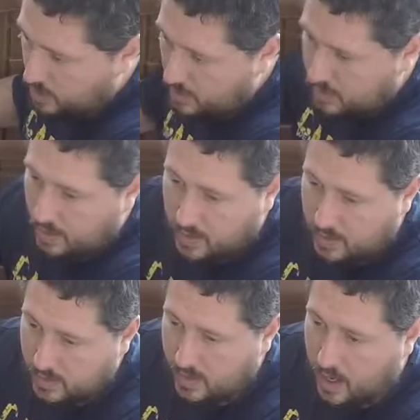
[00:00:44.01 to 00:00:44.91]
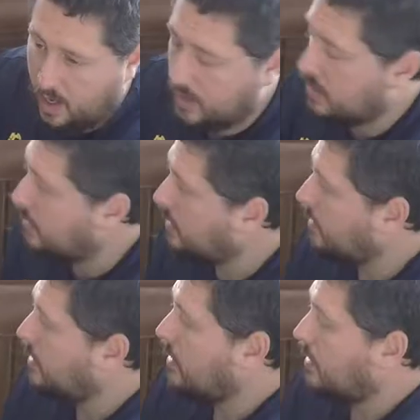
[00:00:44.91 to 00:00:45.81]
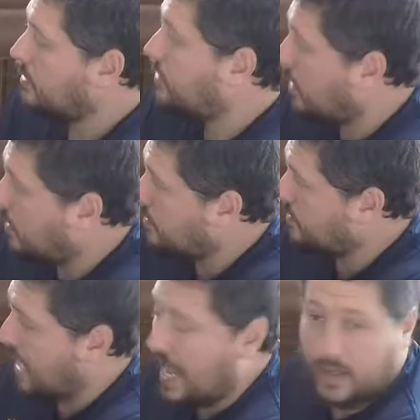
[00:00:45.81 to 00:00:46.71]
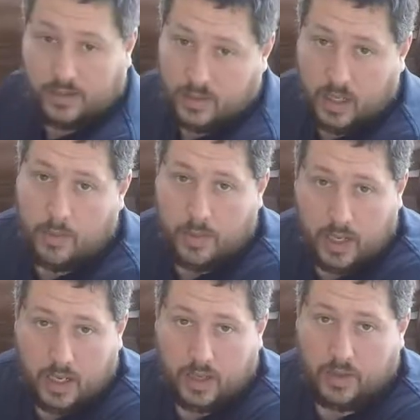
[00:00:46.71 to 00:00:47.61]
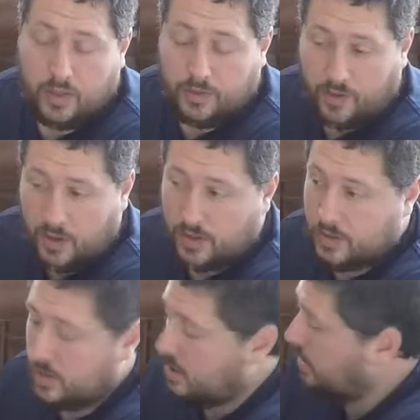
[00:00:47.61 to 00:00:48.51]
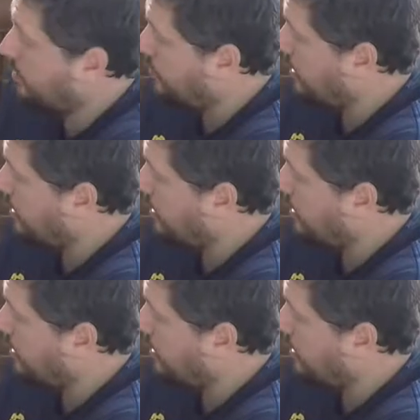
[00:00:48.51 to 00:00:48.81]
that you can set this aside. So that is gonna be the first